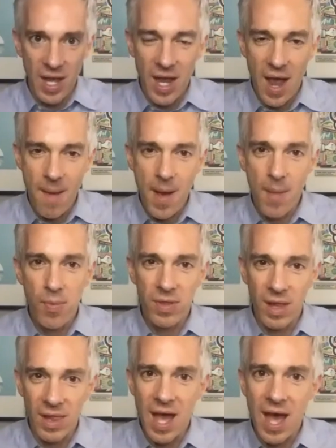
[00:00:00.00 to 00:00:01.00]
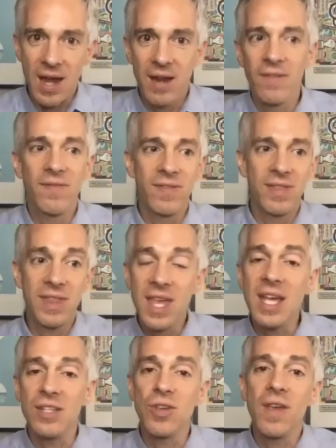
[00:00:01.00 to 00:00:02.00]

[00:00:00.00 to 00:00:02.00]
come up with a lot of things.